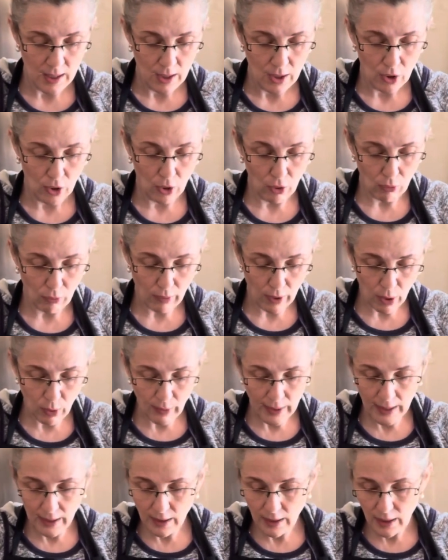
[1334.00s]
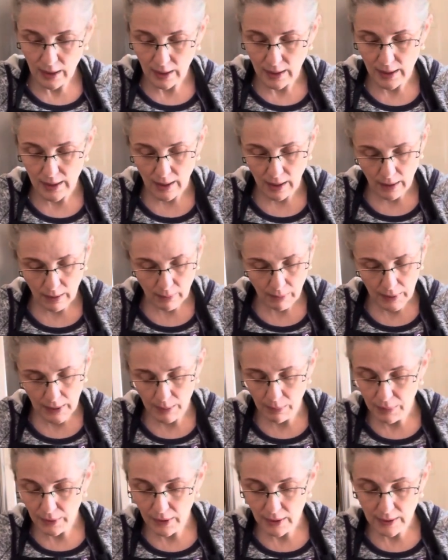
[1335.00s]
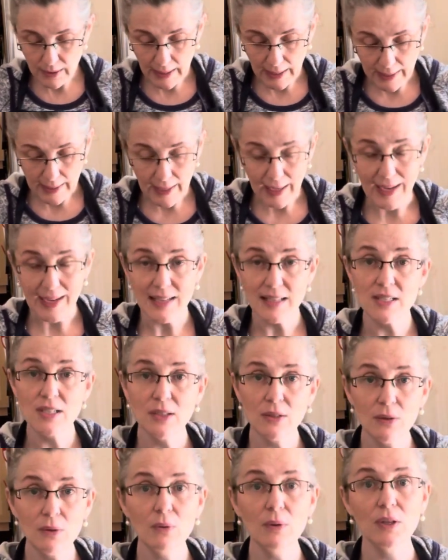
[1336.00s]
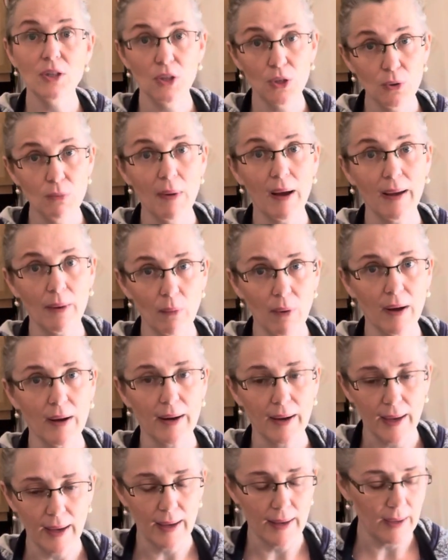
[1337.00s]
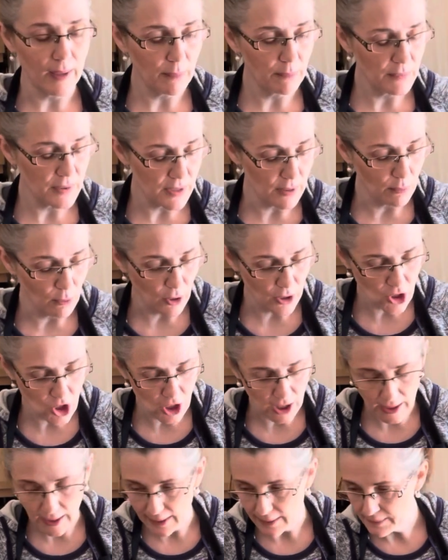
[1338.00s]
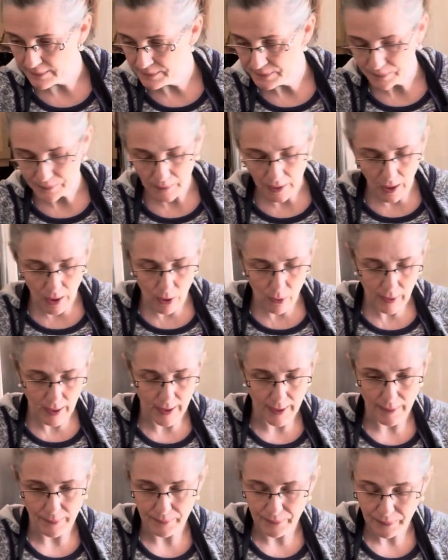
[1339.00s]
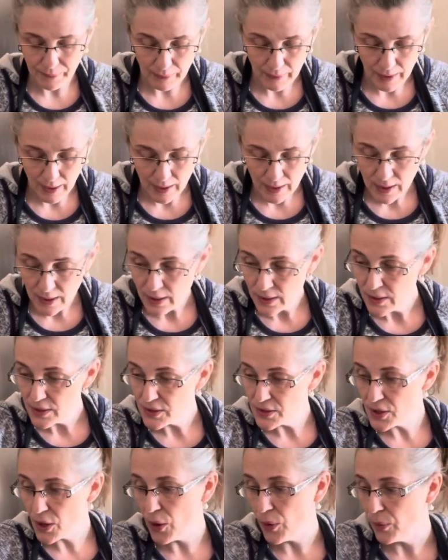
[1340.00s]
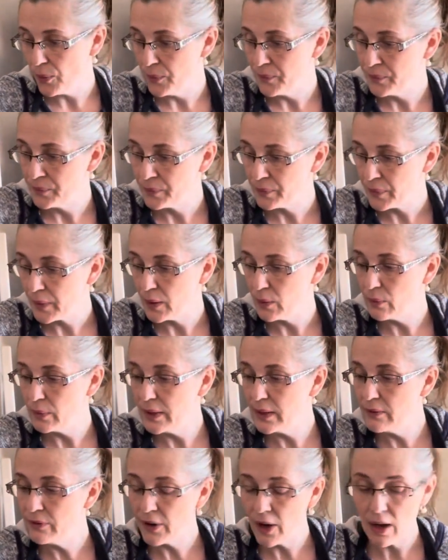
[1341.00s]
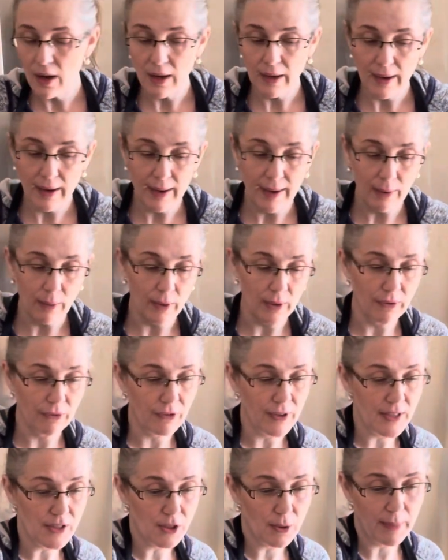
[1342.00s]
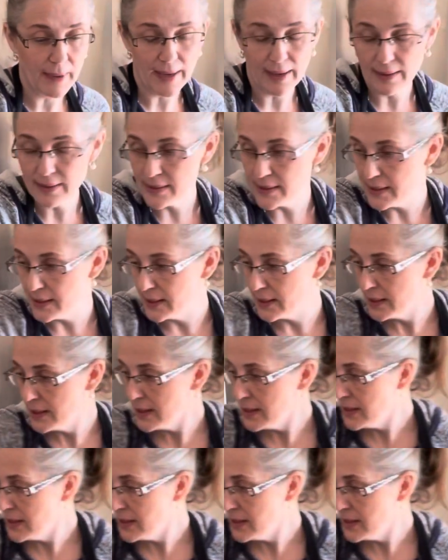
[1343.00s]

growing young people like I do, you might want to cut up some more chicken. Okay, so we've got our freezer bags here.